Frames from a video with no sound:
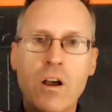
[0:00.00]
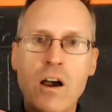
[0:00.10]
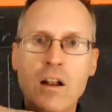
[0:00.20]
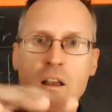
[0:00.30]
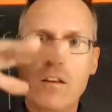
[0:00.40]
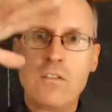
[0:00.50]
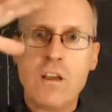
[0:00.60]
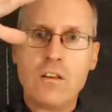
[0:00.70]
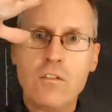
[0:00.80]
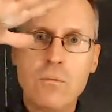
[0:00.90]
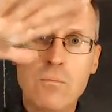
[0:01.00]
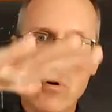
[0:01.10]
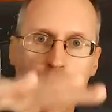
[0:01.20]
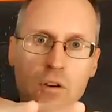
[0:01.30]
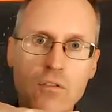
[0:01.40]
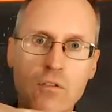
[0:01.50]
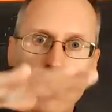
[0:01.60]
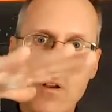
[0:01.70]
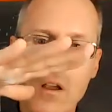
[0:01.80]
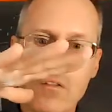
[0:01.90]
on is as you
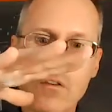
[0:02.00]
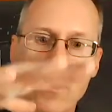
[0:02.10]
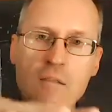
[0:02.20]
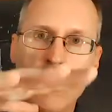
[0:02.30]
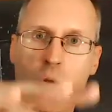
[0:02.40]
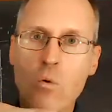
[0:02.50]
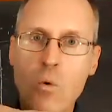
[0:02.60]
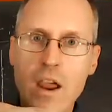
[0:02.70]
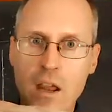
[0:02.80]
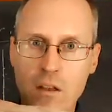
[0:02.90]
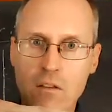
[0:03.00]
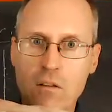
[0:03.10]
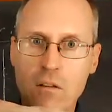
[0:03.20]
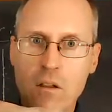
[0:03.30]
have more weight,